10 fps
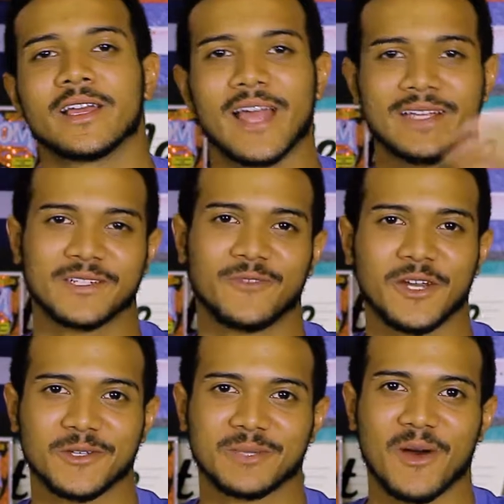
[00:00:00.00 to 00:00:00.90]
Guys, this
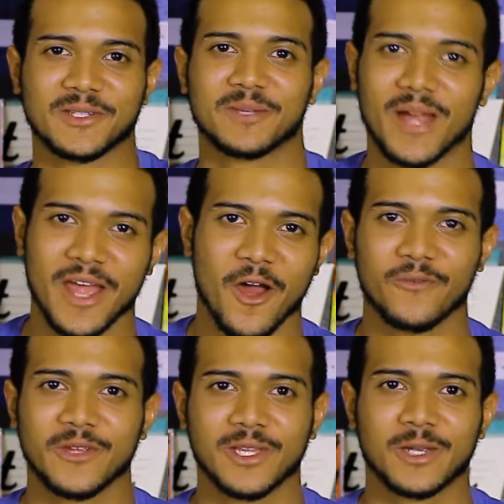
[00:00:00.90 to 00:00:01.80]
video is sponsored by
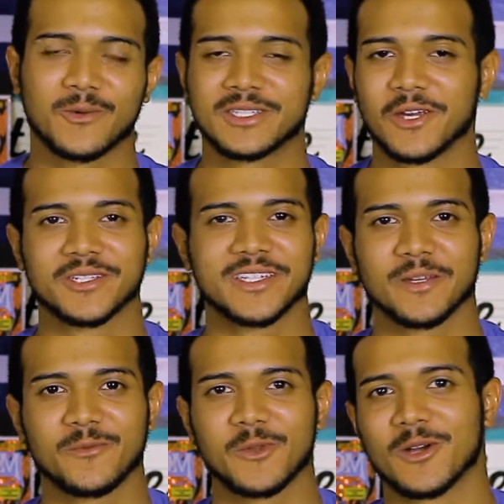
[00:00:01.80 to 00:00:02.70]
LV Liquids. Go see
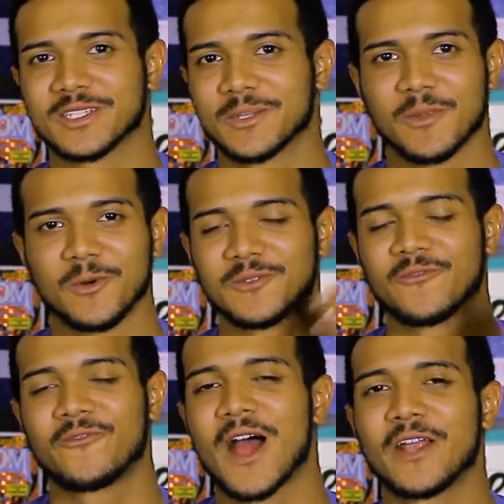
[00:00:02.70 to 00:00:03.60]
them if you want some of the
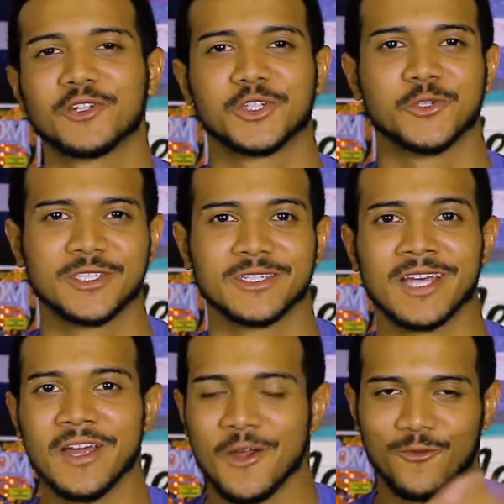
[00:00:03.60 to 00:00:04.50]
most fire
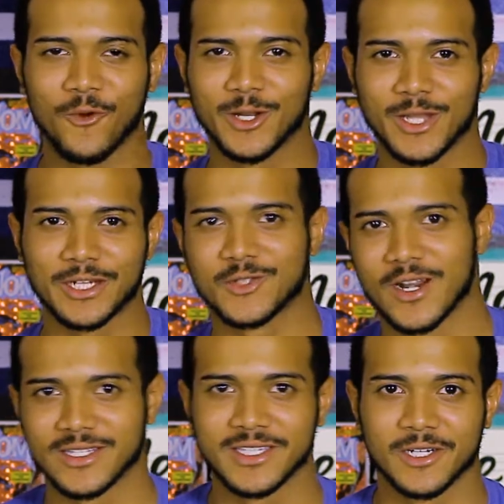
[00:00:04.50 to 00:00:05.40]
juices for your
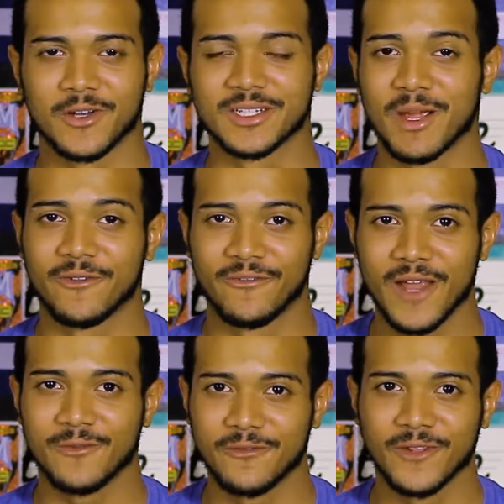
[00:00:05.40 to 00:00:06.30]
electronic cigarettes. My
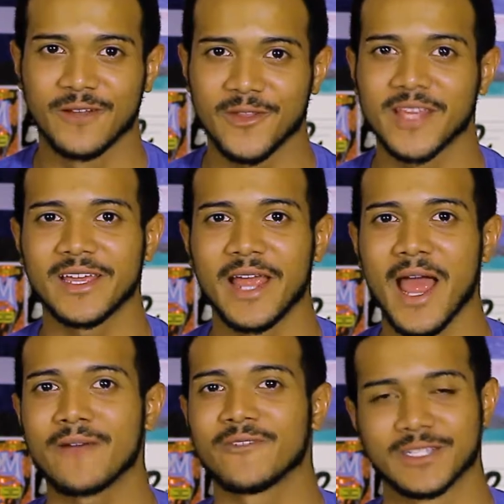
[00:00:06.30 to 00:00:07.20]
favorite flavor that they
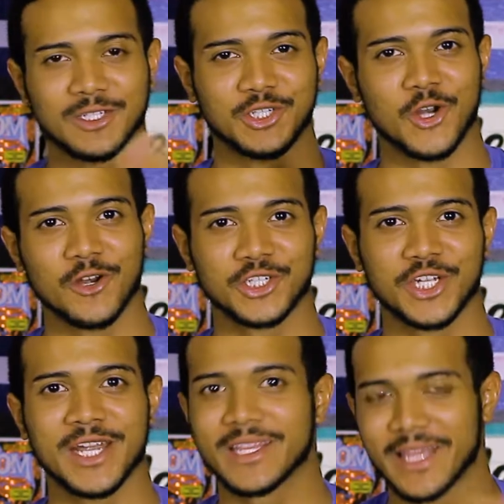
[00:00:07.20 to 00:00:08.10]
have is the Shark
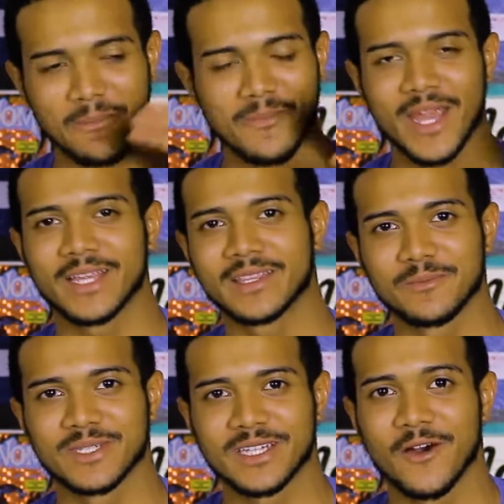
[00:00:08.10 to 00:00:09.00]
Shake. They make it
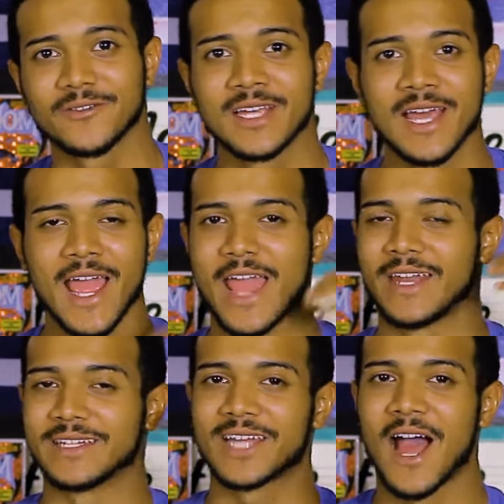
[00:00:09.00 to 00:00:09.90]
themselves,
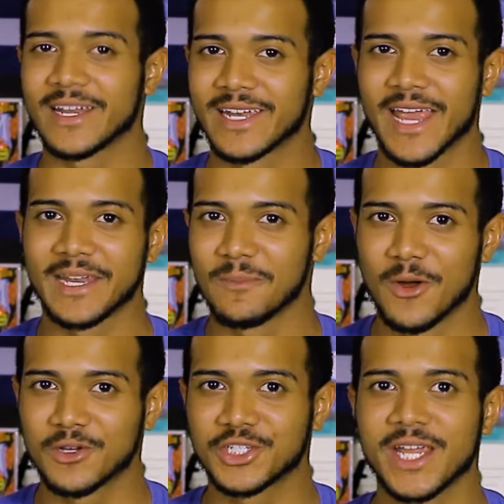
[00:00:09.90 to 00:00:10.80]
and it's cotton candy
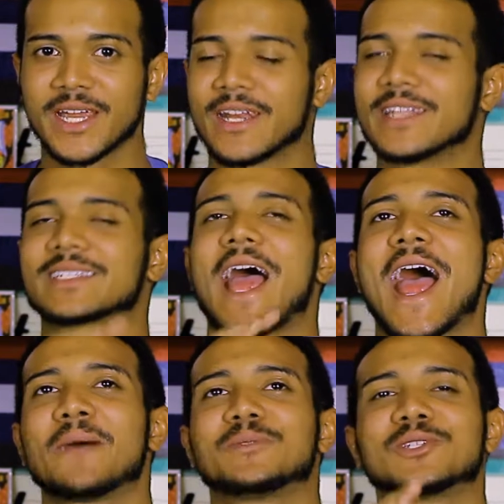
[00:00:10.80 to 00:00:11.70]
milkshake, and it is
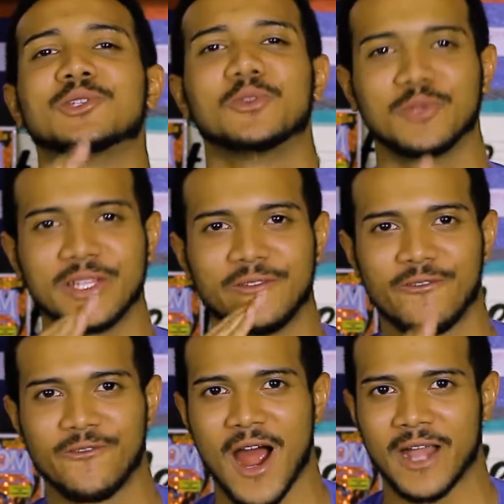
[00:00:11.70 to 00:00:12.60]
absolutely
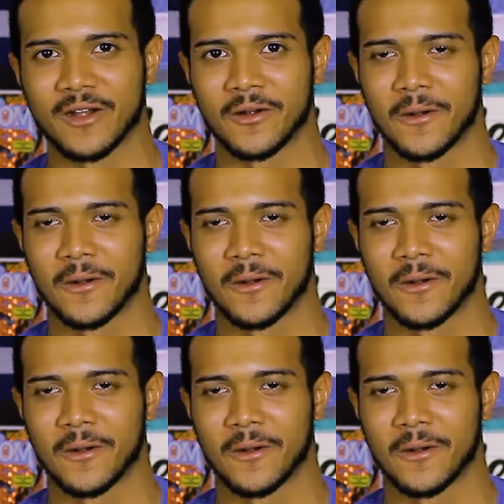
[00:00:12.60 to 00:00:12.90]
fire.